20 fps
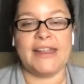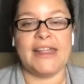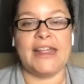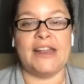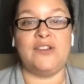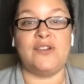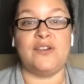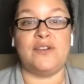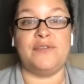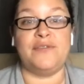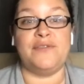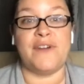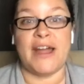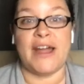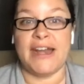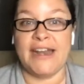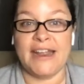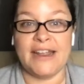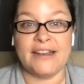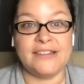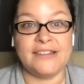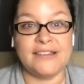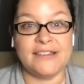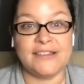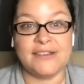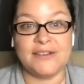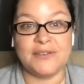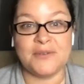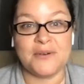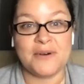get your
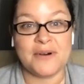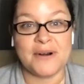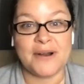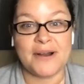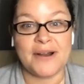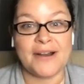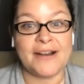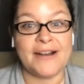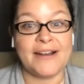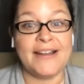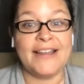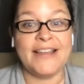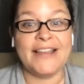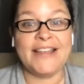finances in order,